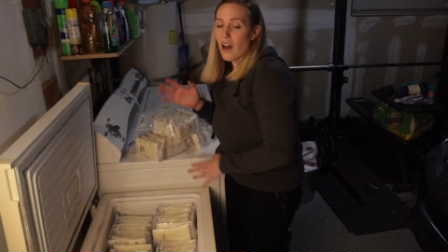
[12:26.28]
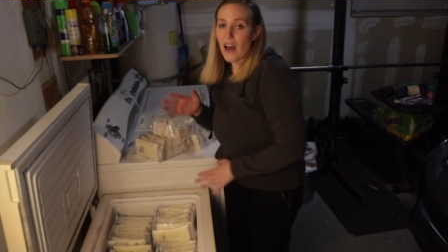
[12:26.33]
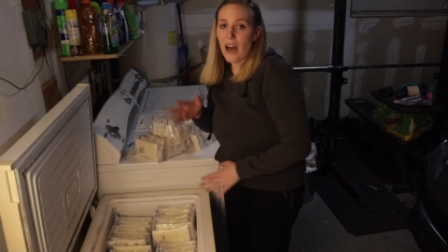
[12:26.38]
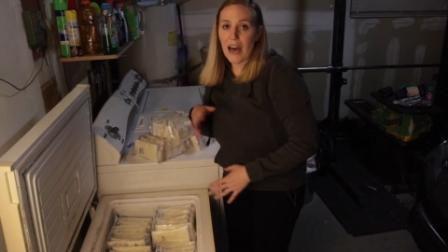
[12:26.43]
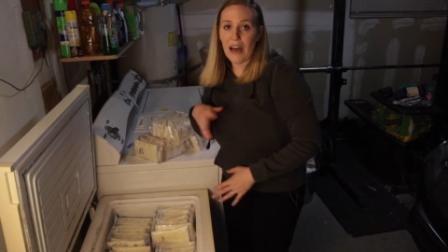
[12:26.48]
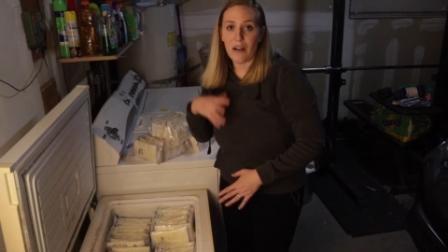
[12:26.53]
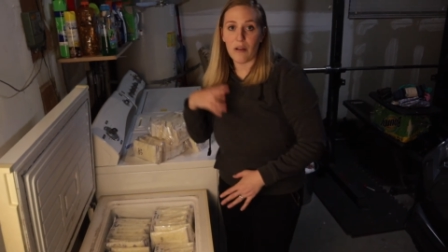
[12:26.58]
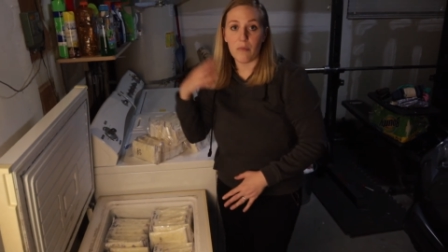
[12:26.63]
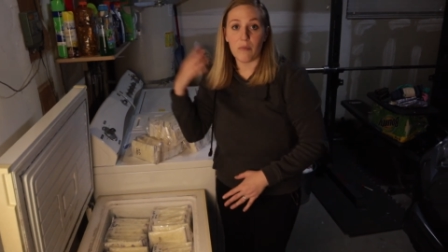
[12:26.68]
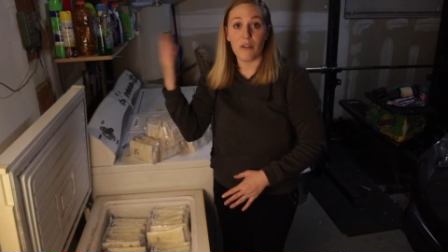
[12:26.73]

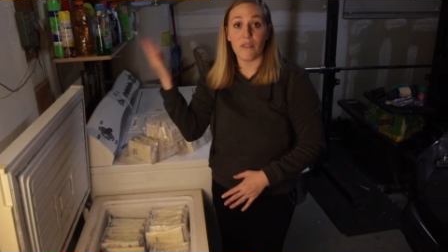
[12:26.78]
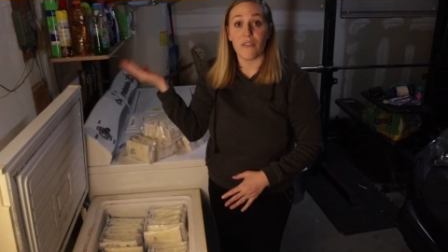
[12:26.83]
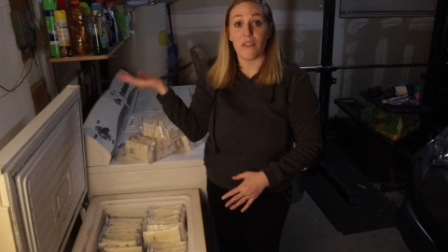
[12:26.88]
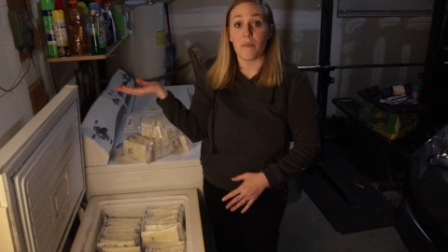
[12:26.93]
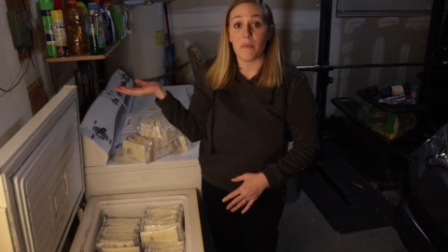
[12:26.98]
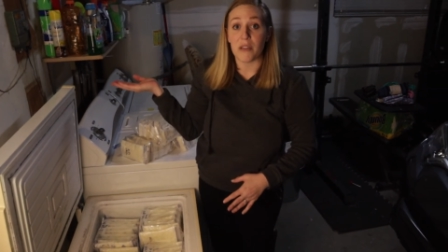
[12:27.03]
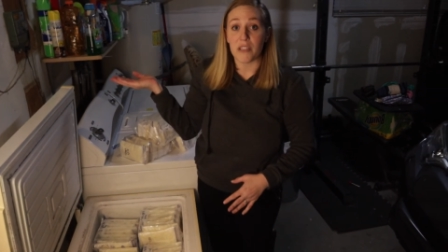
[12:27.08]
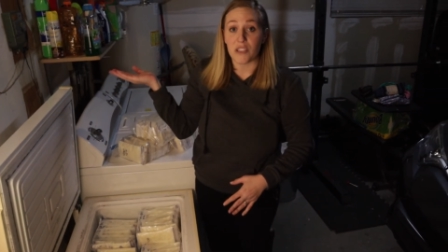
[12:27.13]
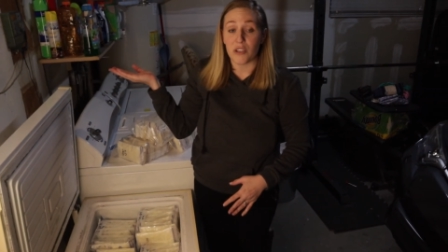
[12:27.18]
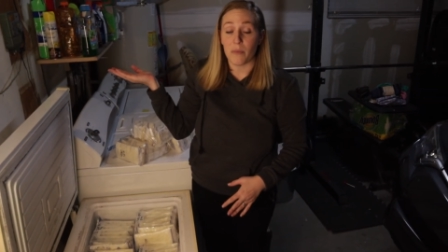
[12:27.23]
I'll move
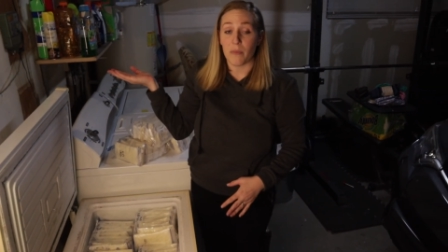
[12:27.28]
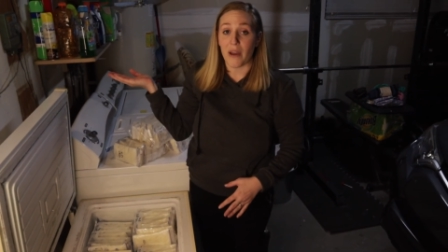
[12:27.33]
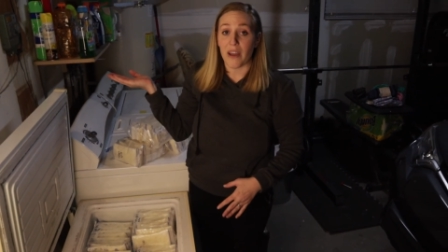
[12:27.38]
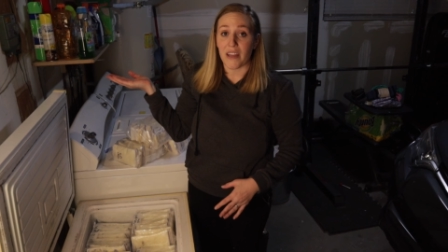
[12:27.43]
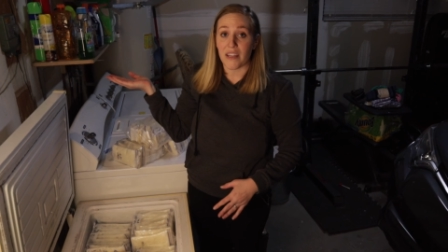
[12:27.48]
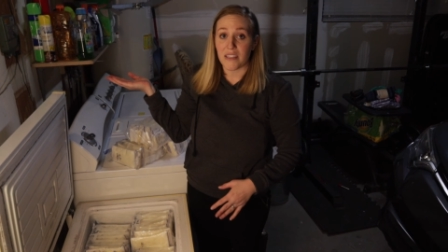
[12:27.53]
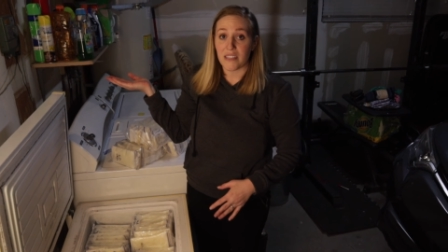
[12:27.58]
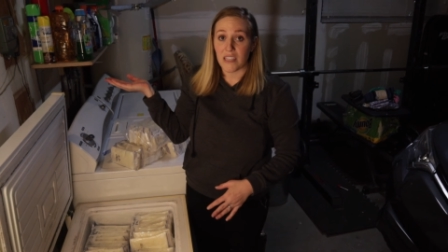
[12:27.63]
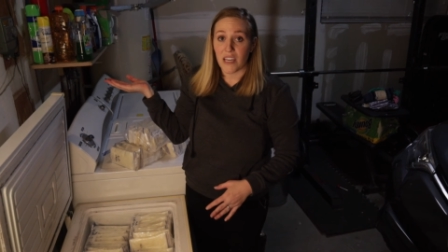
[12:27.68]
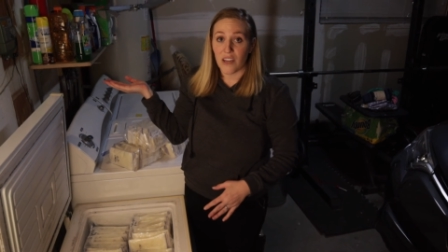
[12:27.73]
them into my
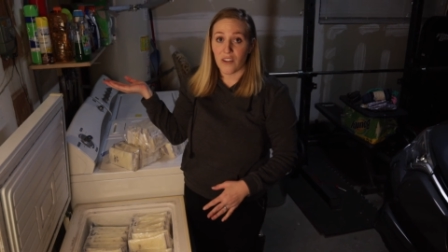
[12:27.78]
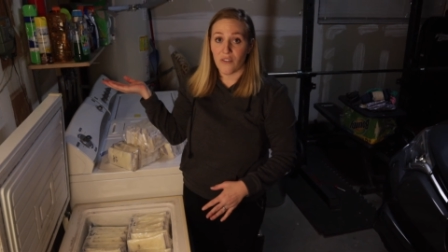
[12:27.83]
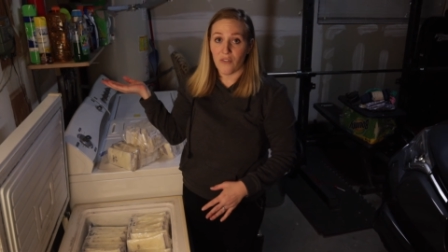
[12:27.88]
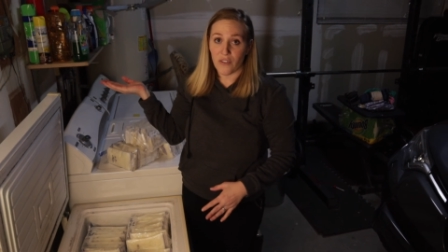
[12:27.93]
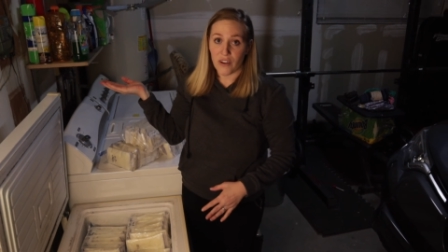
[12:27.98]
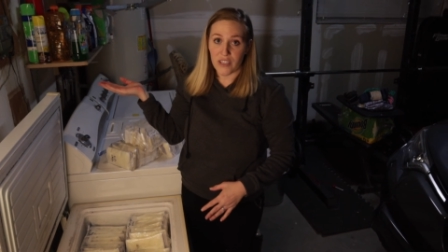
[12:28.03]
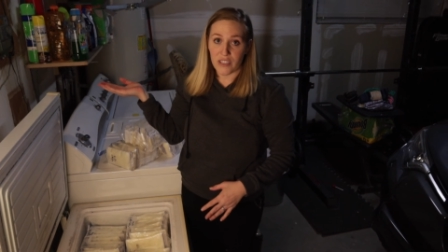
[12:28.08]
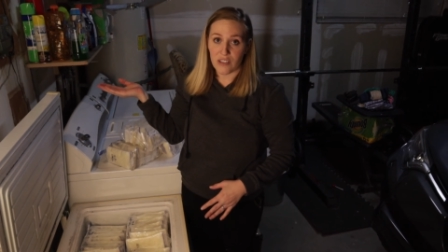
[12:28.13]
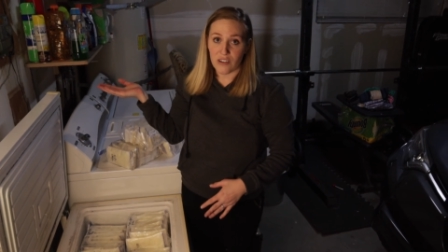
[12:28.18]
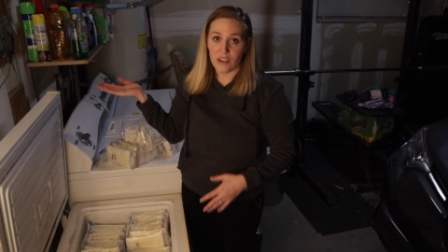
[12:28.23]
inside
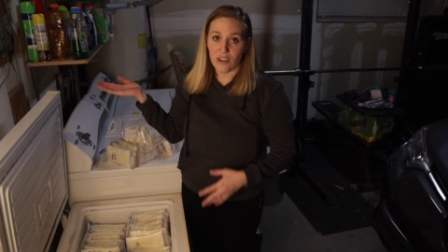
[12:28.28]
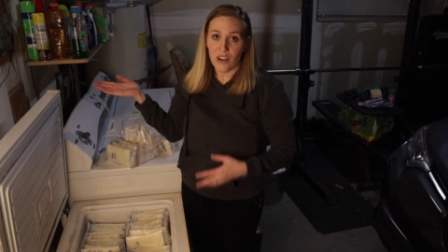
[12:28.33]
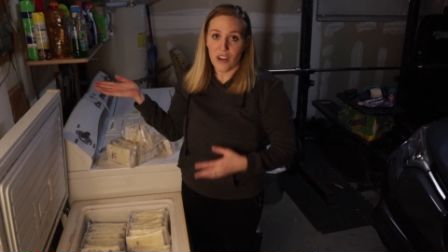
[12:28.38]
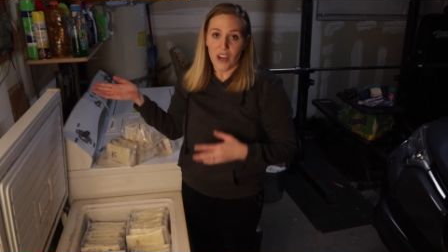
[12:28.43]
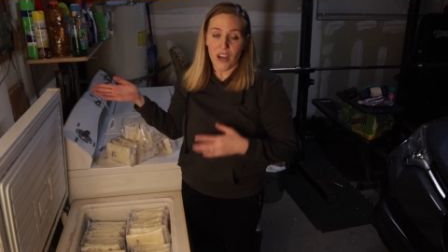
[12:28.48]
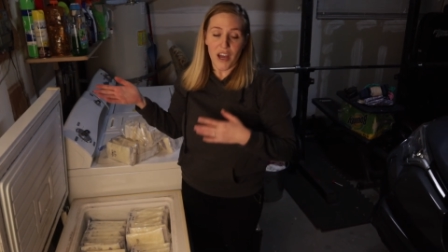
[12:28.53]
freezer